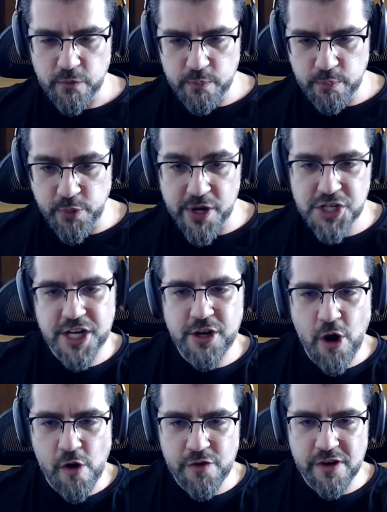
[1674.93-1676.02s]
bridging
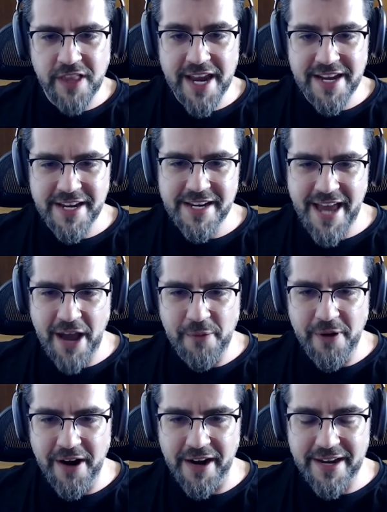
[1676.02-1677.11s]
over Lightning
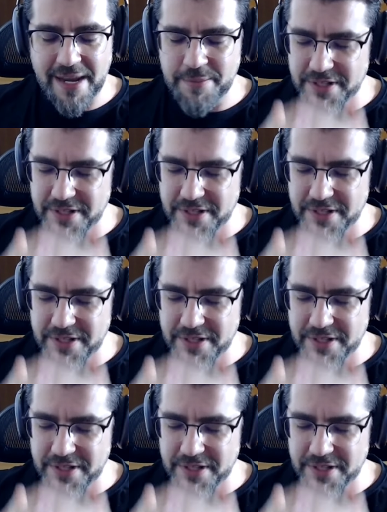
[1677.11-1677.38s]
Network. And